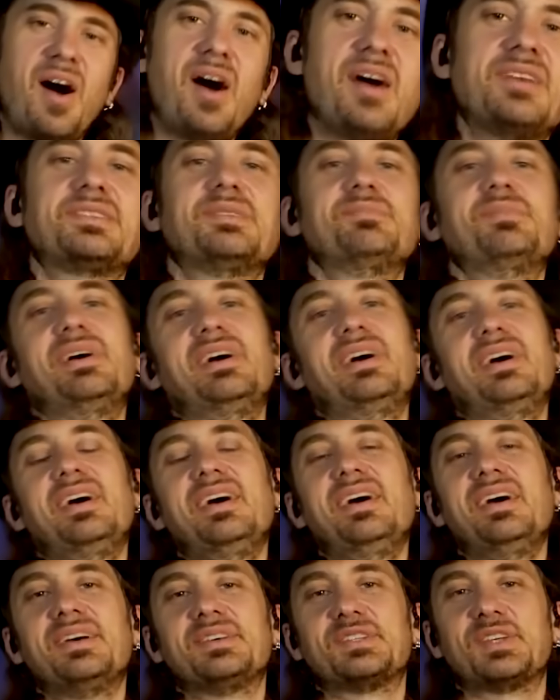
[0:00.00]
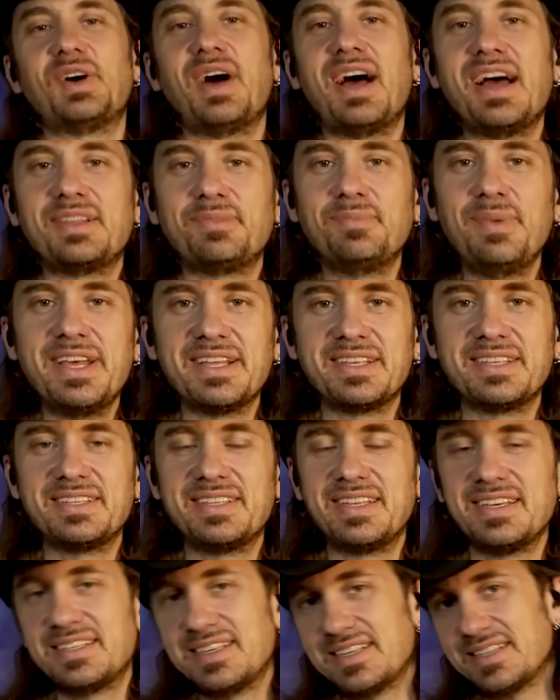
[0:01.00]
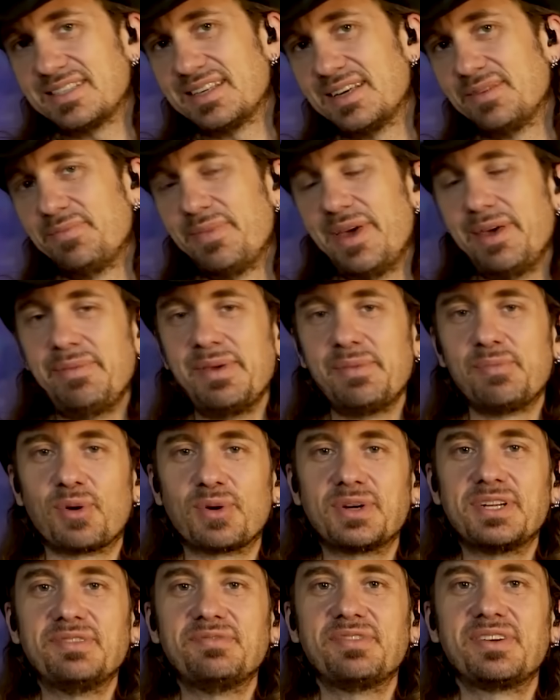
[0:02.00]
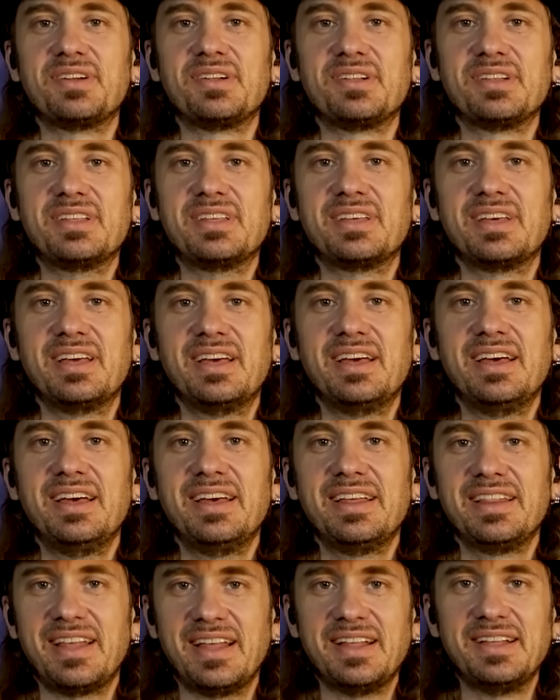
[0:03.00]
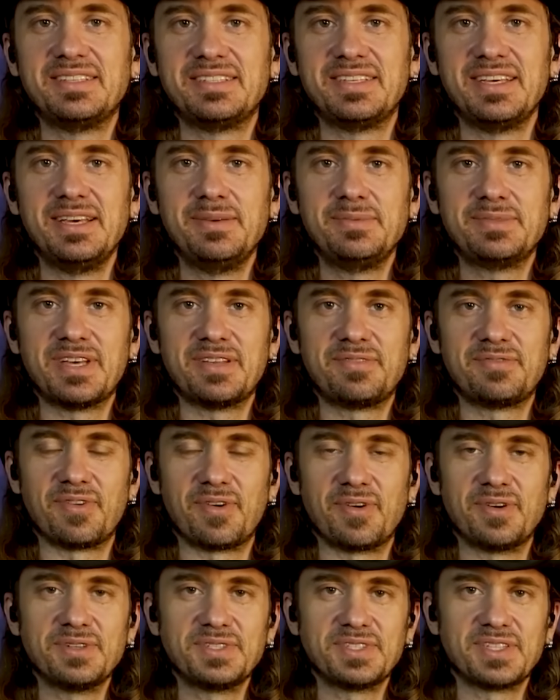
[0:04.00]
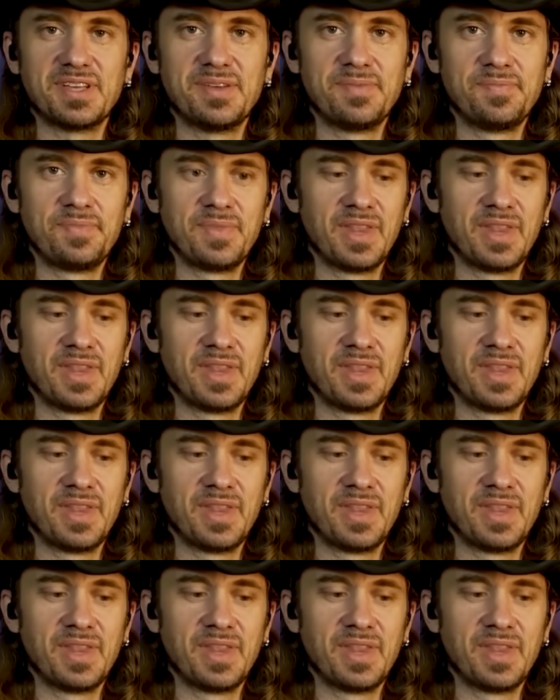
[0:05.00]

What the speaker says: Awesome. So I admit this is maybe more difficult than it seems at first.